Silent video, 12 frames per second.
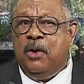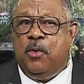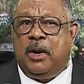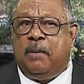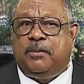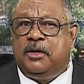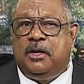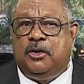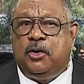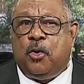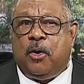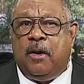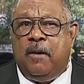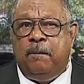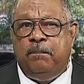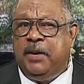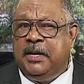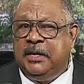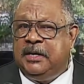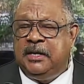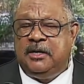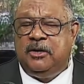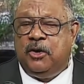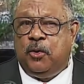He went up to the door, but he
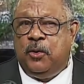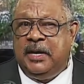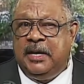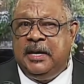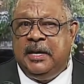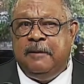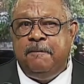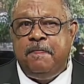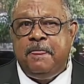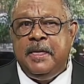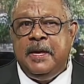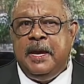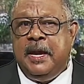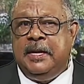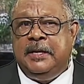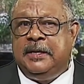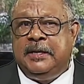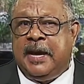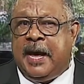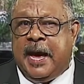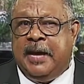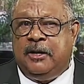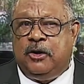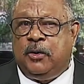didn't go in. And he
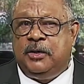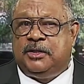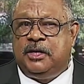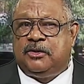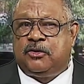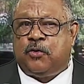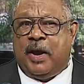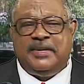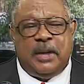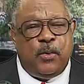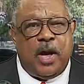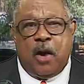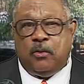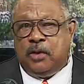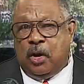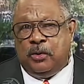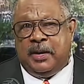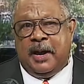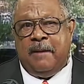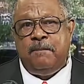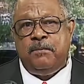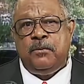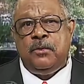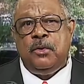denied the Lord Jesus Christ. Now, we all know that.
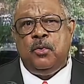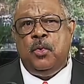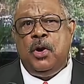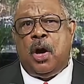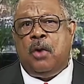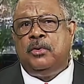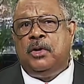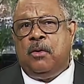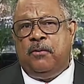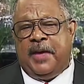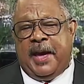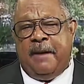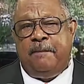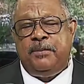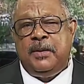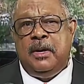We all know that.